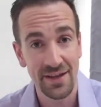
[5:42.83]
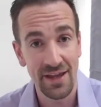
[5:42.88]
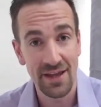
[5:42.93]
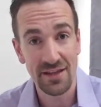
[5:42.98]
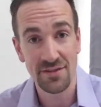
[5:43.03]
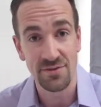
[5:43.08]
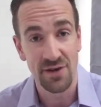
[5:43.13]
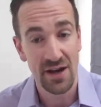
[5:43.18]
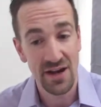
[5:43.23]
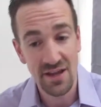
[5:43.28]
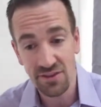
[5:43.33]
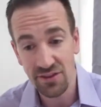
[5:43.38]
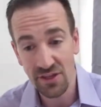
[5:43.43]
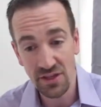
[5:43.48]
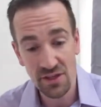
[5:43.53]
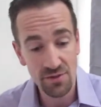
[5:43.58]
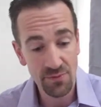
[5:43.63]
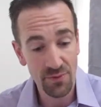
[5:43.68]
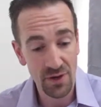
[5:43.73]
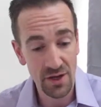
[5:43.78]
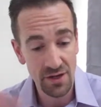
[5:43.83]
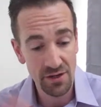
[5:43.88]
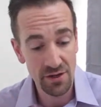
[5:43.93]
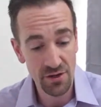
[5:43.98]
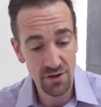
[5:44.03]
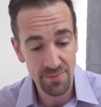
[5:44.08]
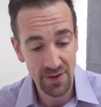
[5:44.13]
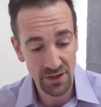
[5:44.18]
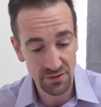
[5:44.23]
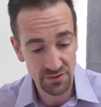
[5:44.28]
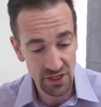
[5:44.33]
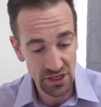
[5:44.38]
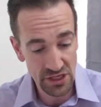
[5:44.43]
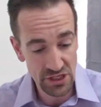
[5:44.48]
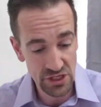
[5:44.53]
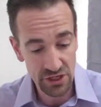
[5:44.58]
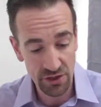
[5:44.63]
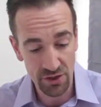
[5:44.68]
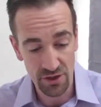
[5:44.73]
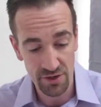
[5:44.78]
answer anything you want to know about
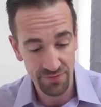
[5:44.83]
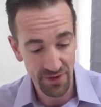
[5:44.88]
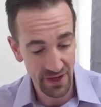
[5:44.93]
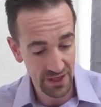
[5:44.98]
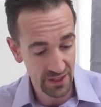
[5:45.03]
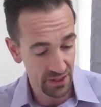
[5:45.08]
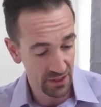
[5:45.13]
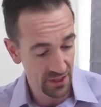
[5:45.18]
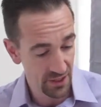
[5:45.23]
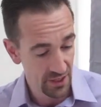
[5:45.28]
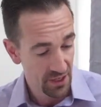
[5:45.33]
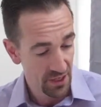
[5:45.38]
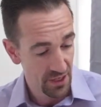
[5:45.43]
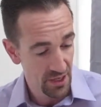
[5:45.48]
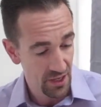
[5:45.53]
teaching, or if I could